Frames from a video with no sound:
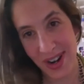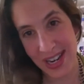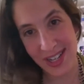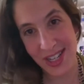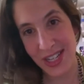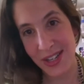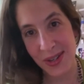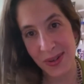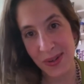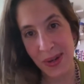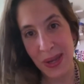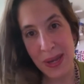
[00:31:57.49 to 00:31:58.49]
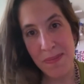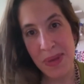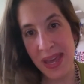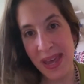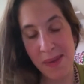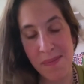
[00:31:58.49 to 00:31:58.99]
into
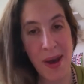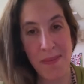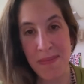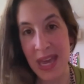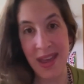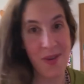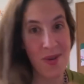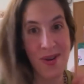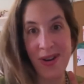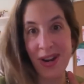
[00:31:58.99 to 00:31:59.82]
being mommy or